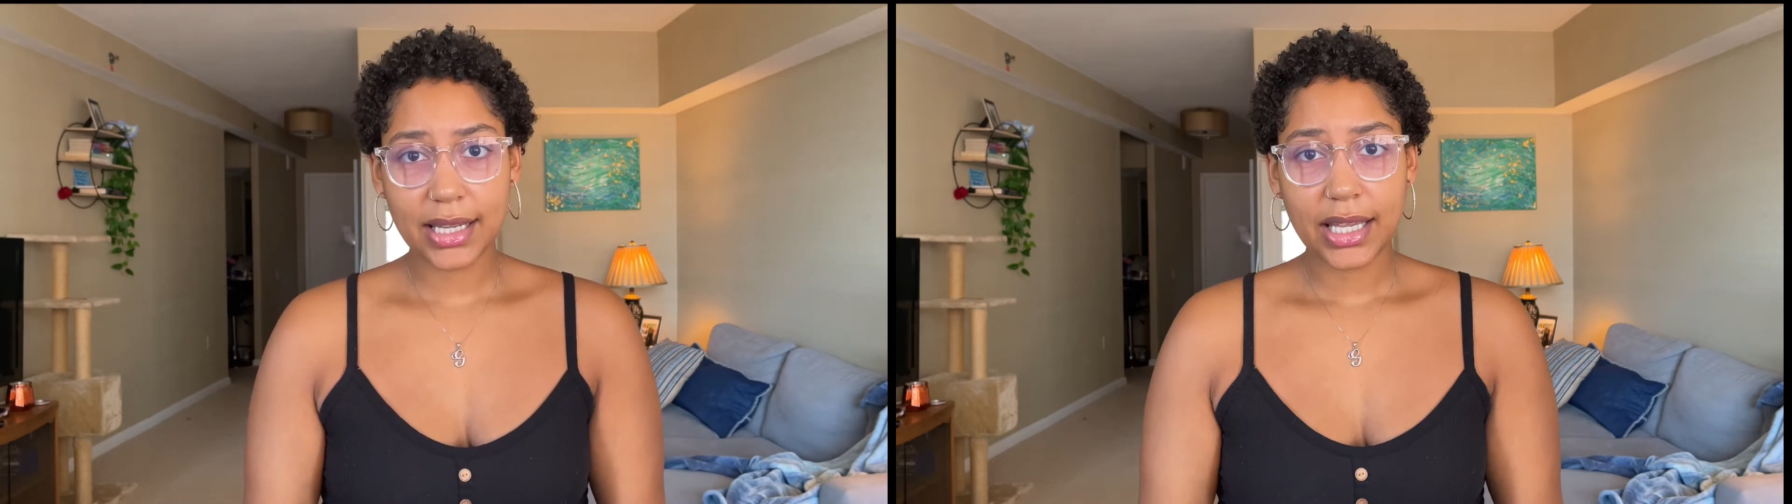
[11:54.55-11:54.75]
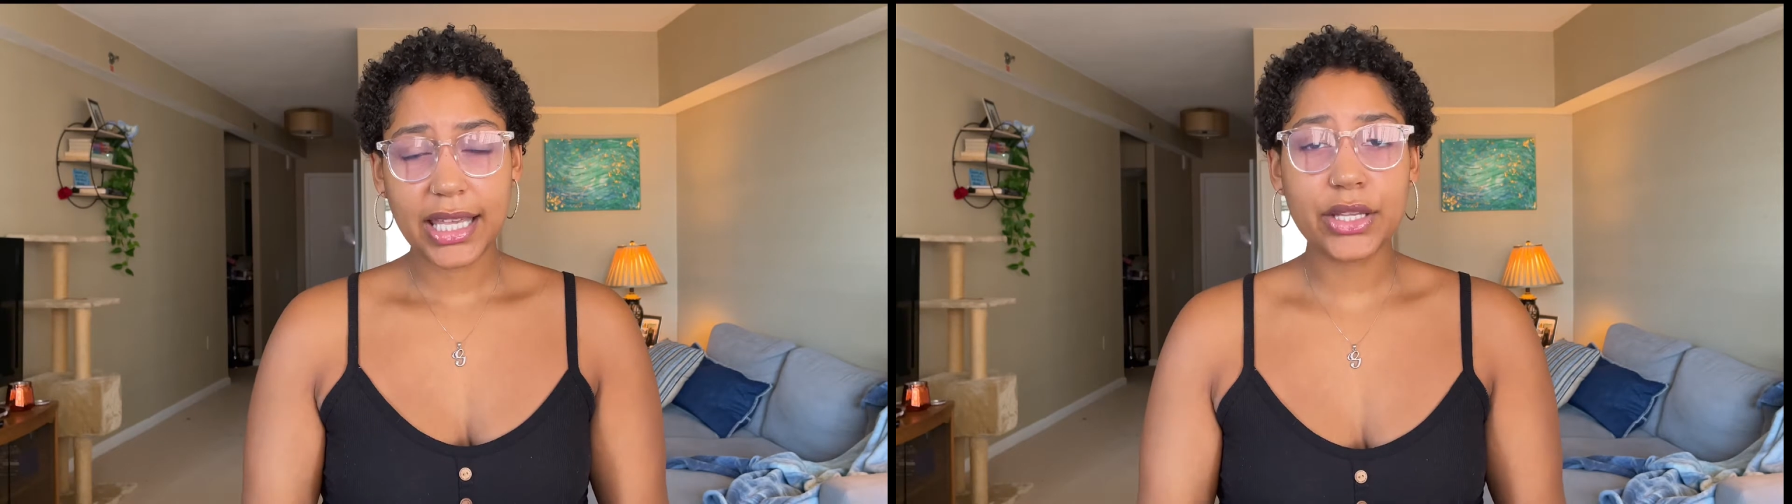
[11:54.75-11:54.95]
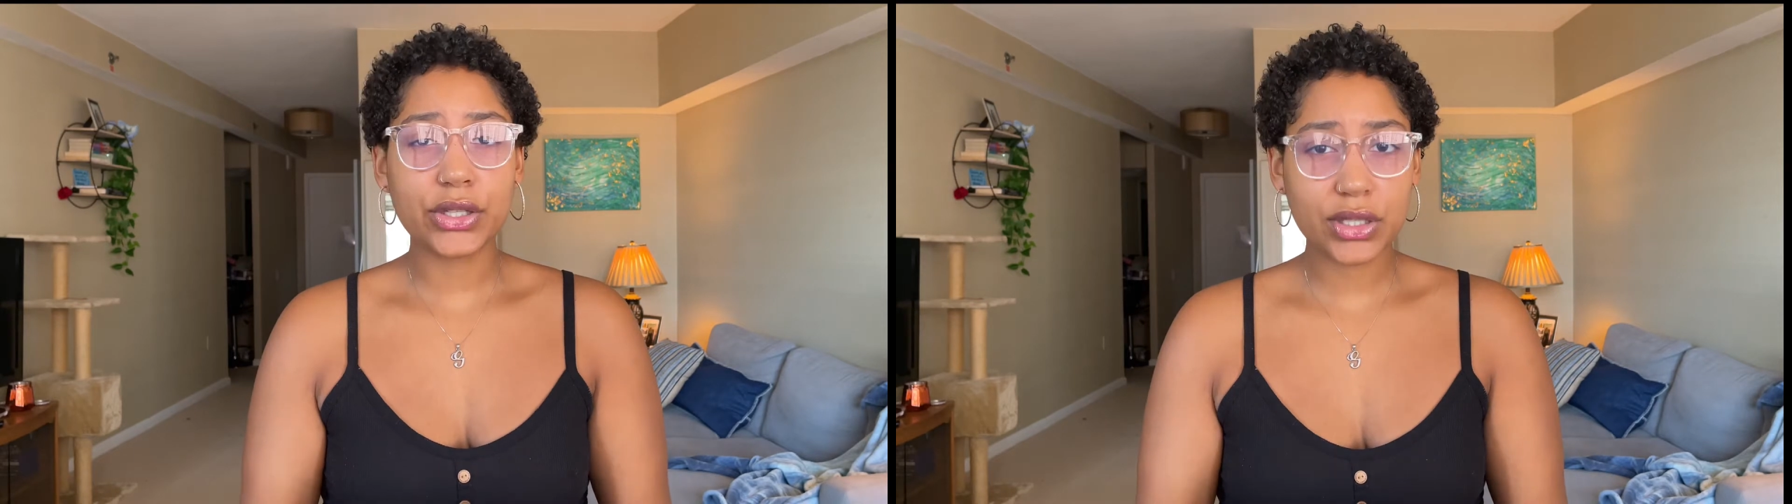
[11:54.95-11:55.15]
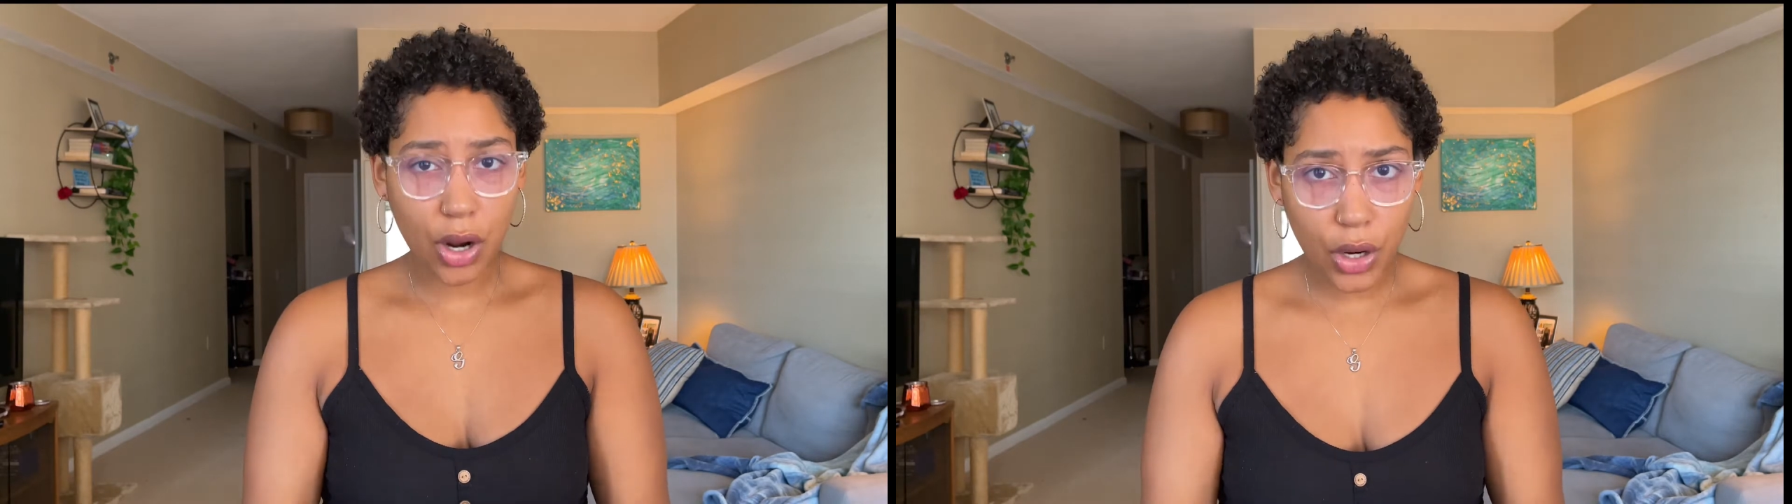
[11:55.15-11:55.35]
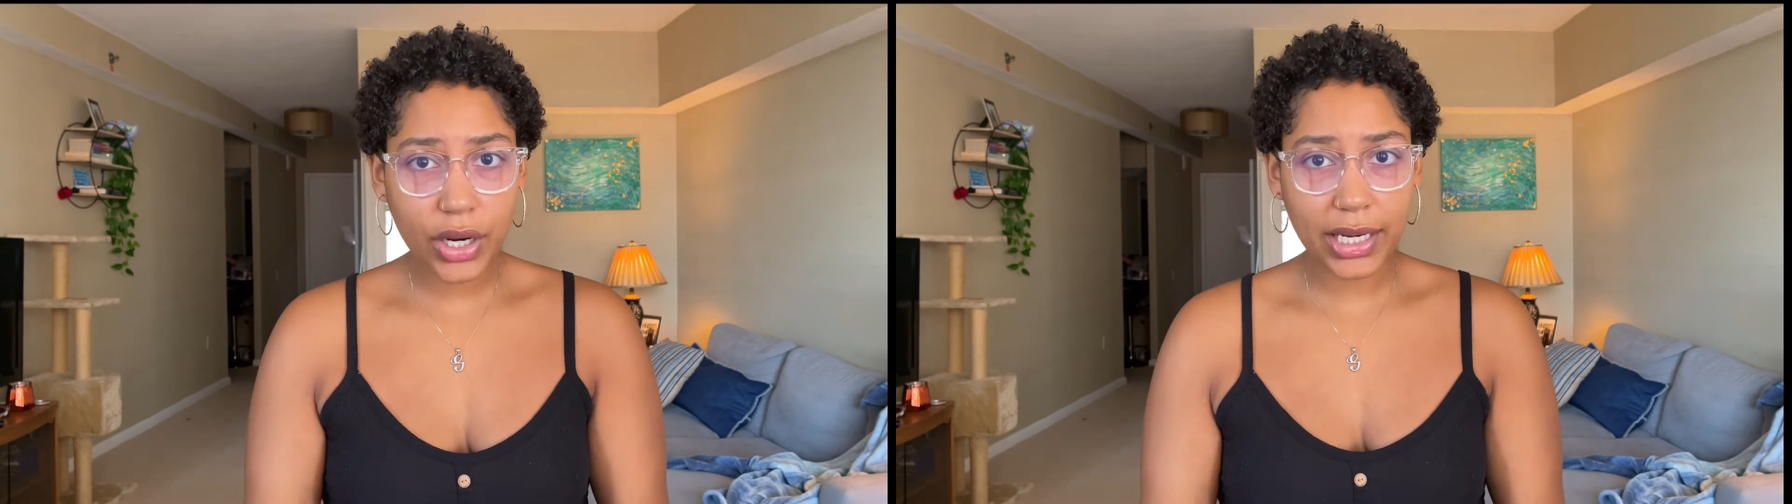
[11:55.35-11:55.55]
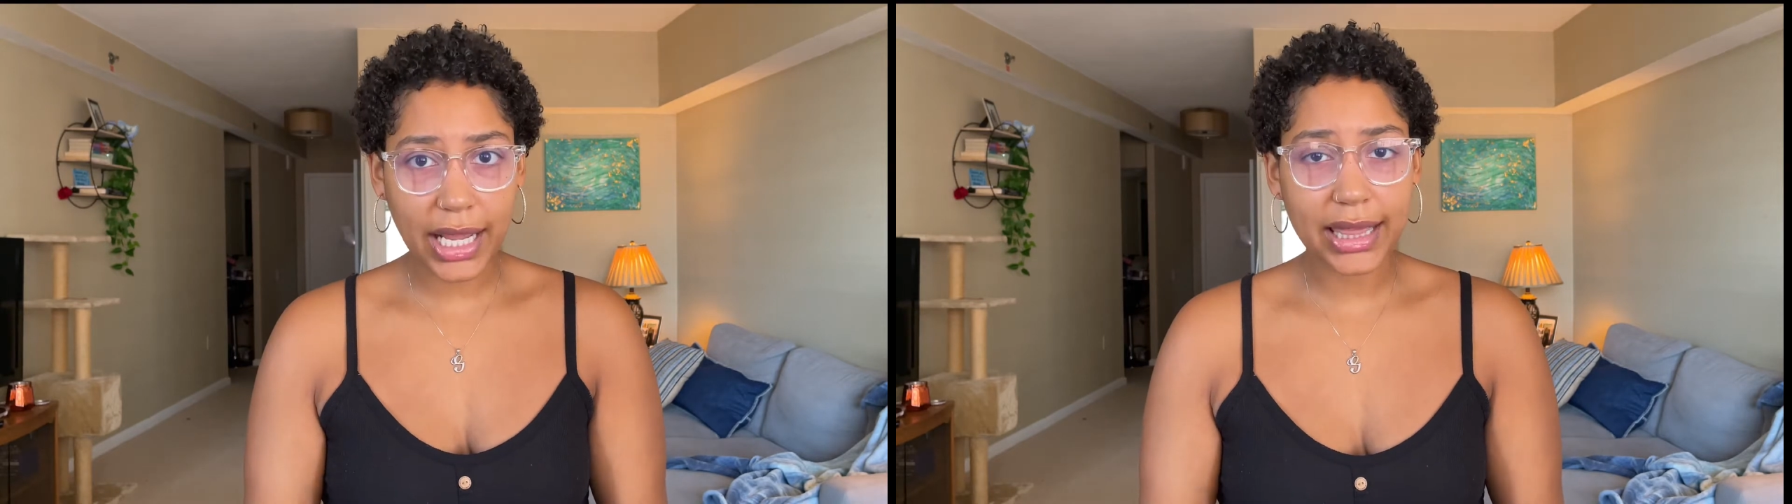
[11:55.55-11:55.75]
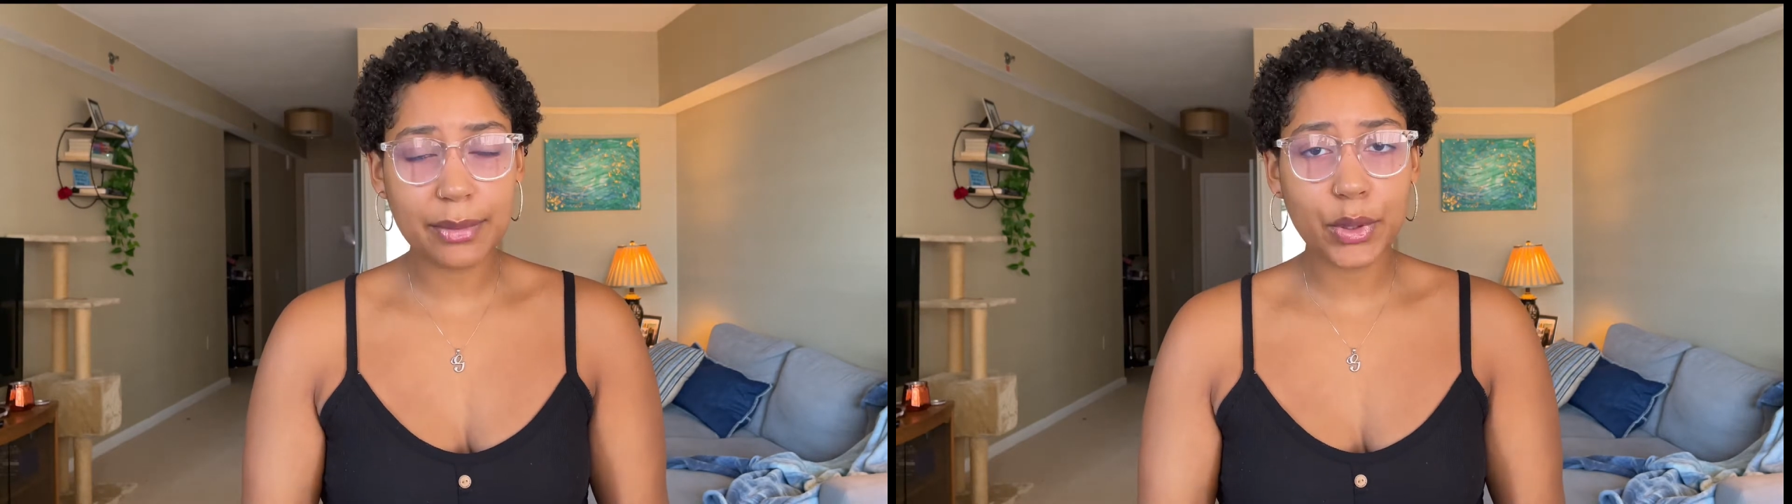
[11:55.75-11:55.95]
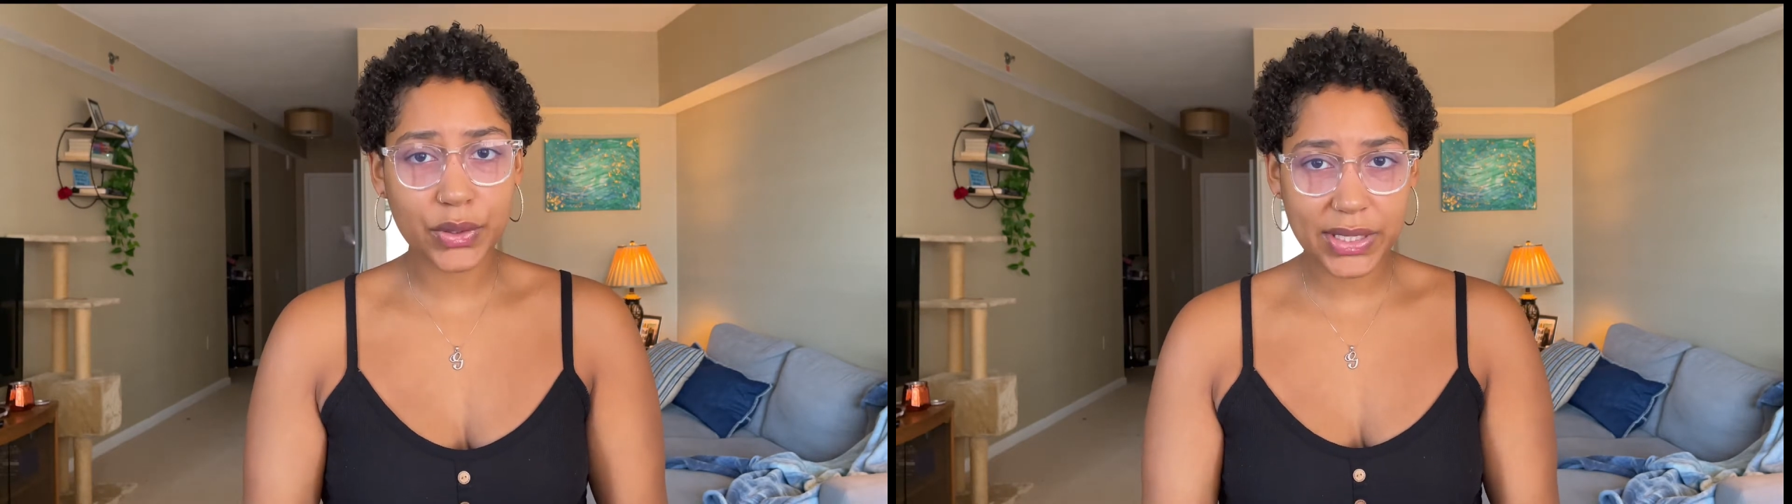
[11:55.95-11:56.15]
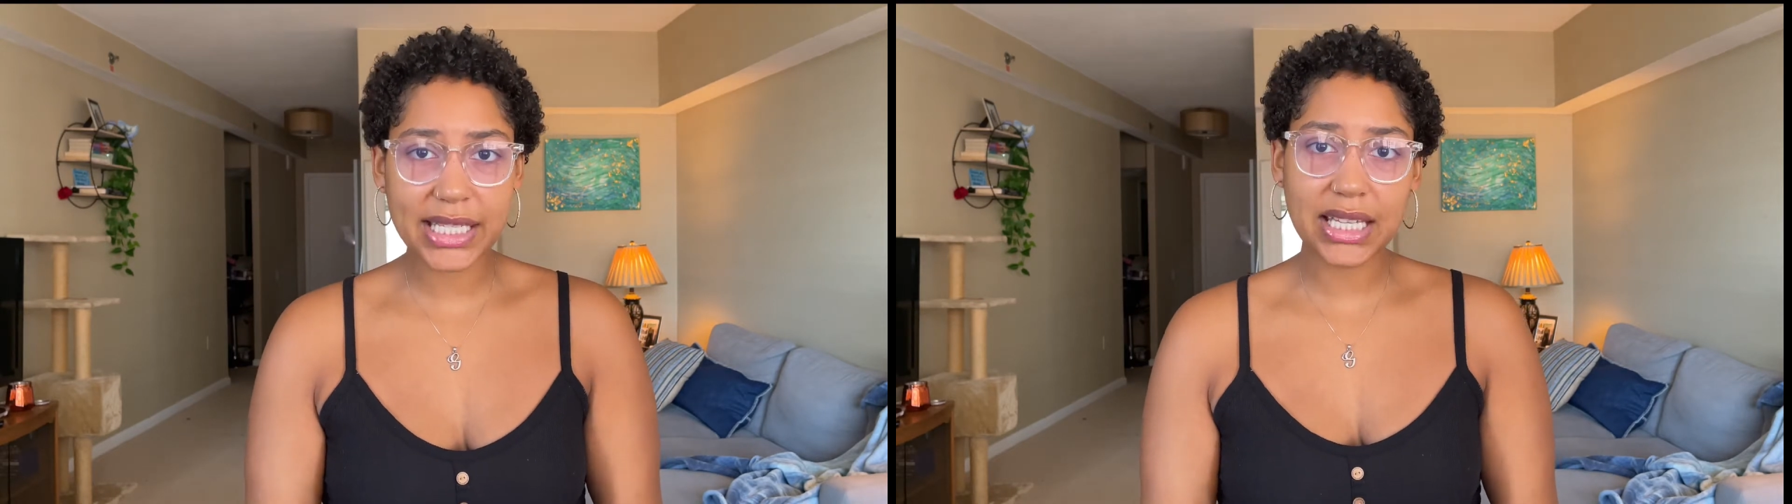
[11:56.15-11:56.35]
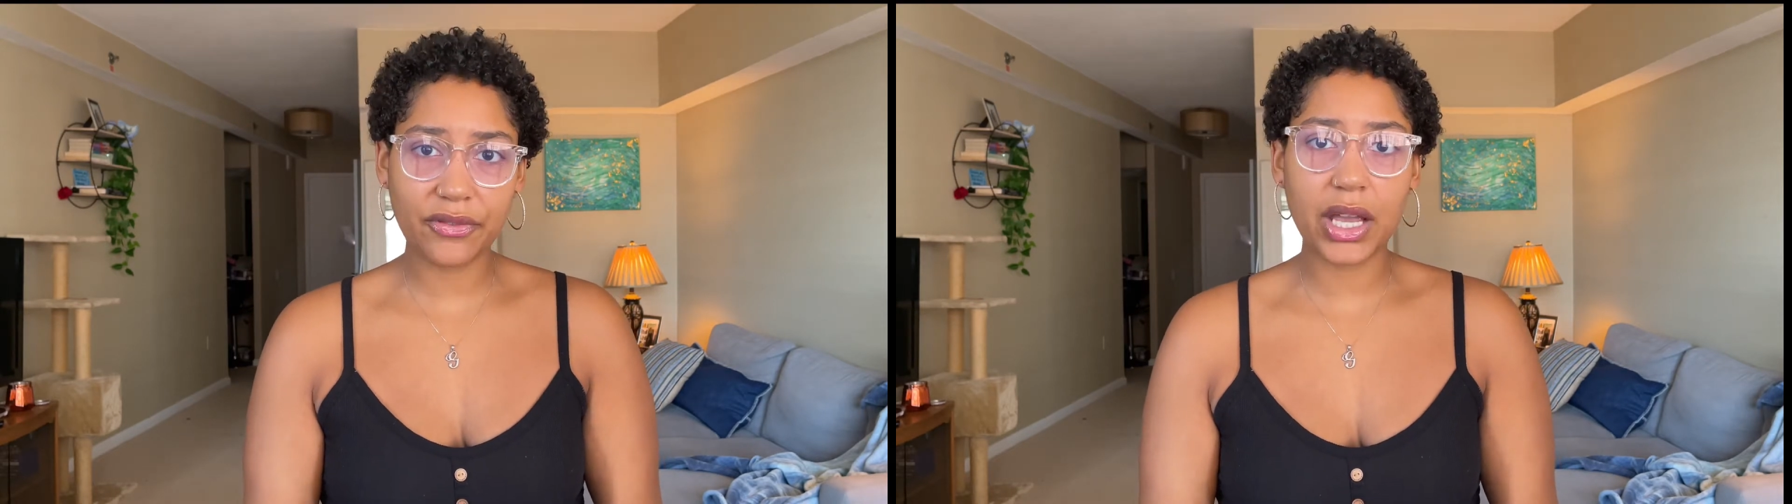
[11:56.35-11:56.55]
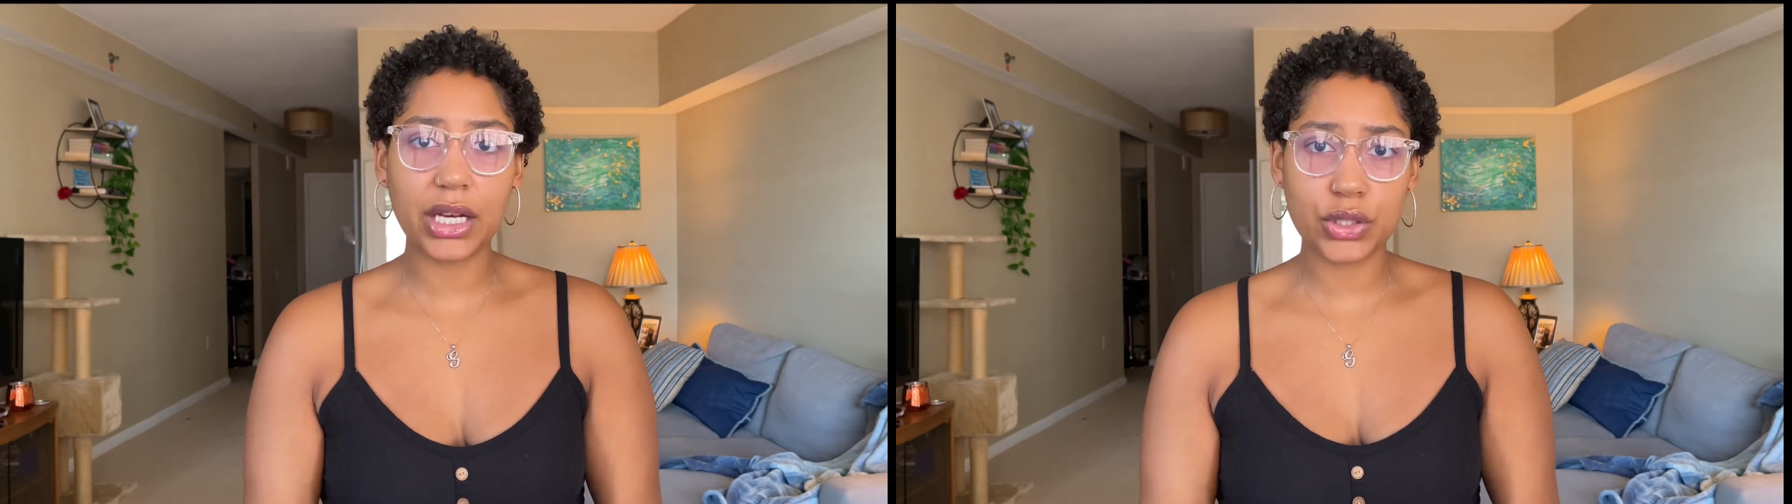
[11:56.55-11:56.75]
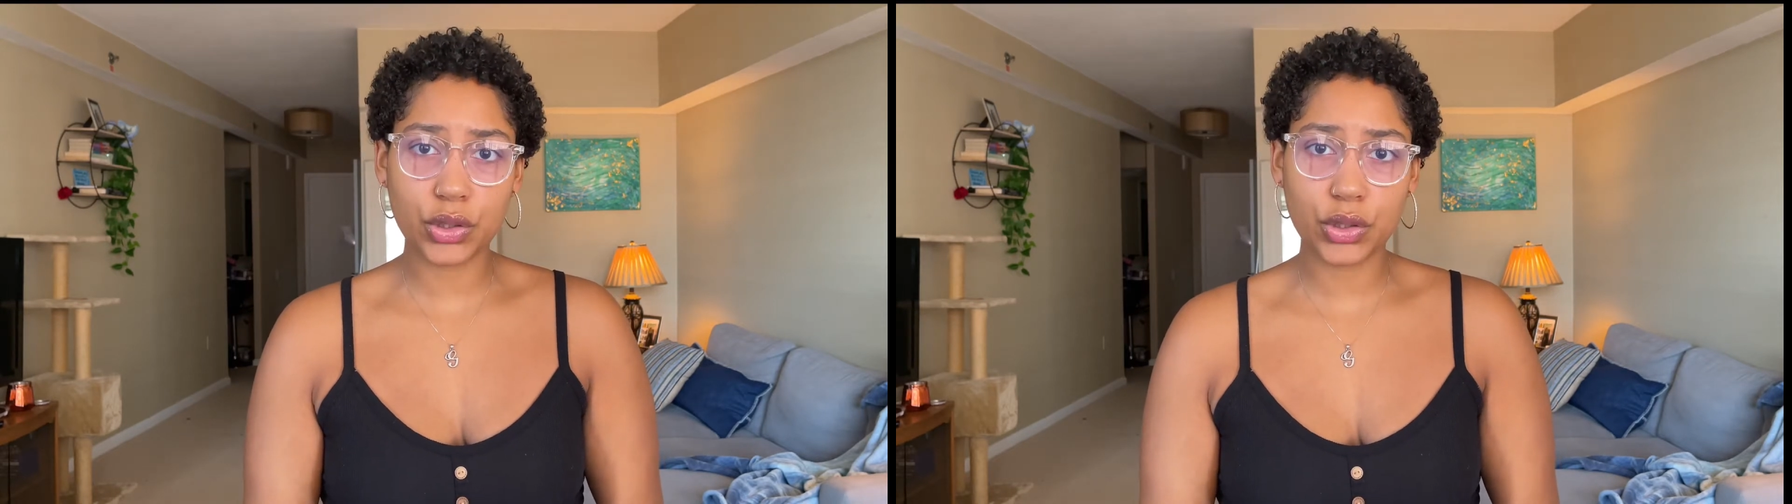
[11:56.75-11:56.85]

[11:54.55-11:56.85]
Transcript: he's targeting the most disadvantaged